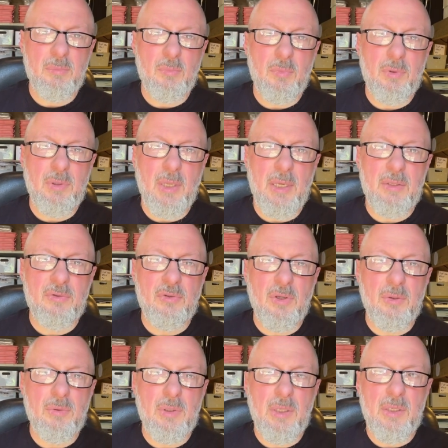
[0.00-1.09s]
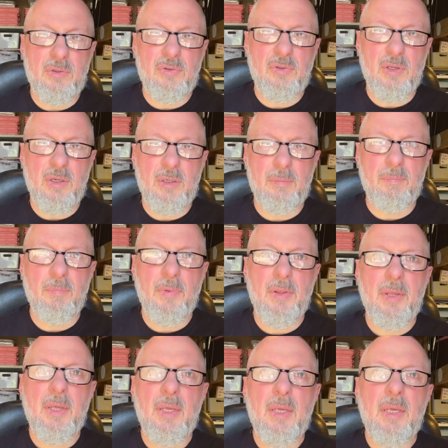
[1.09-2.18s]
with that. So it's
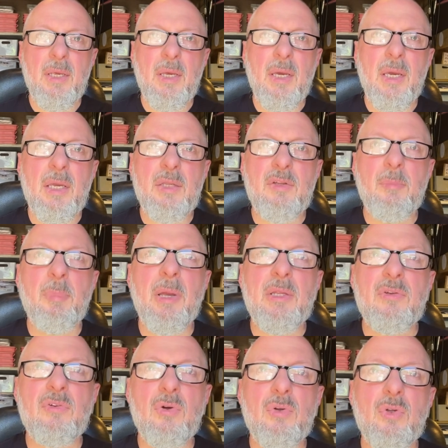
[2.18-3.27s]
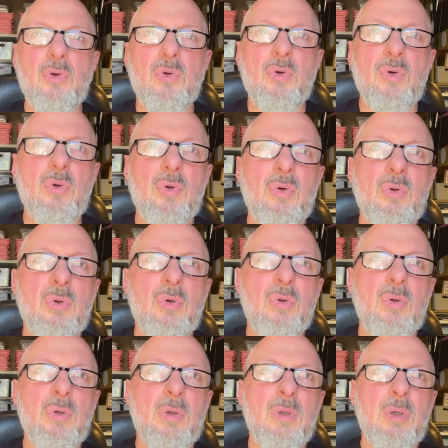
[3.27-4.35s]
it depends on
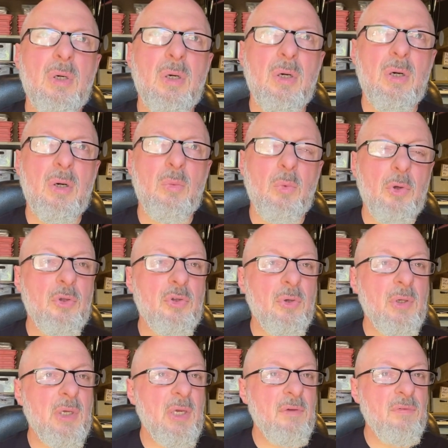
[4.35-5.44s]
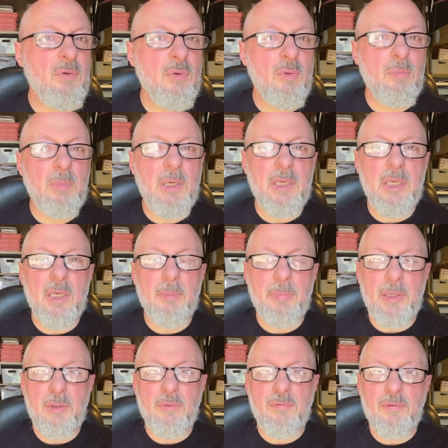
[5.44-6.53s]
what you're doing. If you're making a
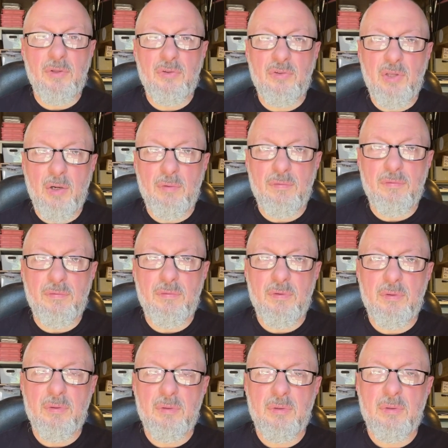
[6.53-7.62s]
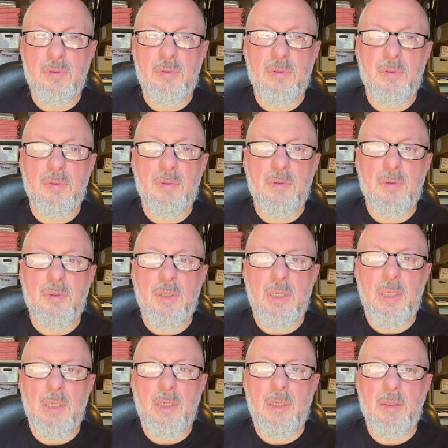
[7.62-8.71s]
pedal for yourself,
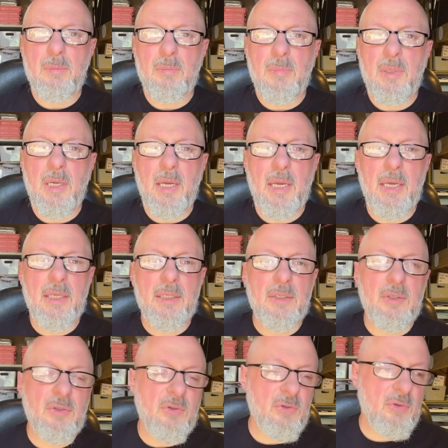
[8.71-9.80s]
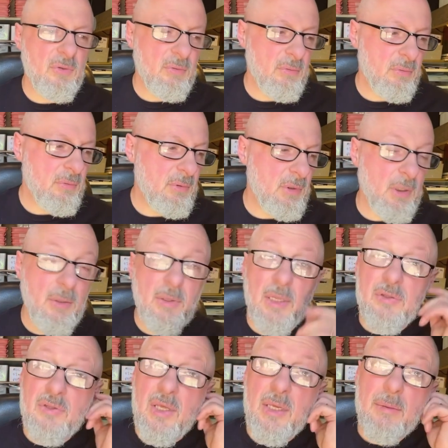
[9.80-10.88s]
and you know
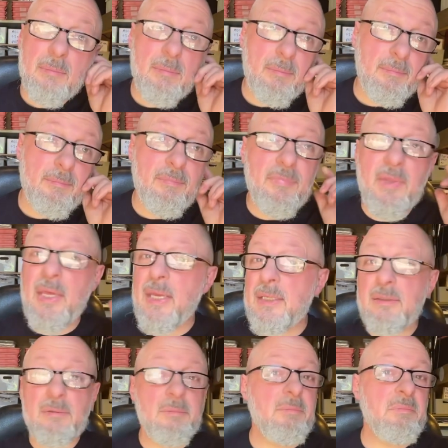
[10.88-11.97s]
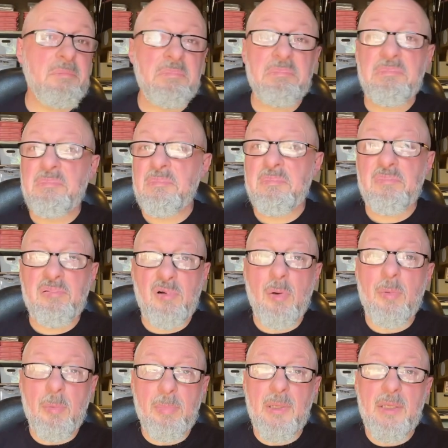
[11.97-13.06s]
that's it, then
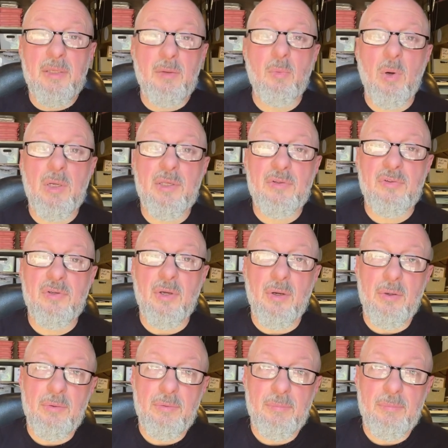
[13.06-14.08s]
probably the way to go.